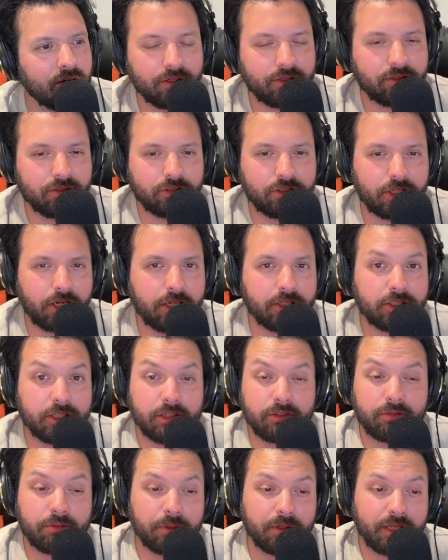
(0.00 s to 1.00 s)
Changing
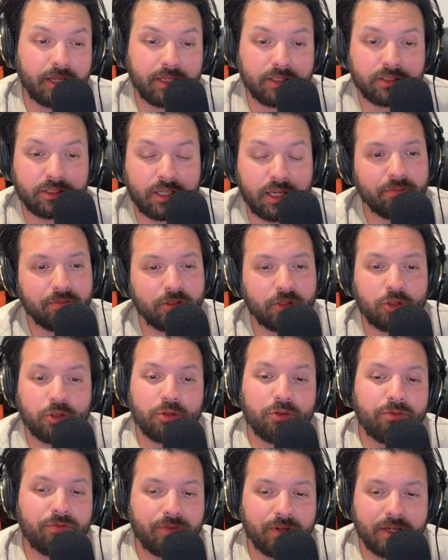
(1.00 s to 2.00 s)
it from a landscape to
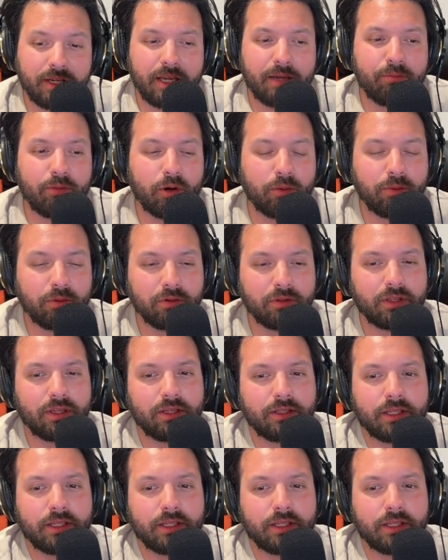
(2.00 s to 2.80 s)
fit a mobile thing,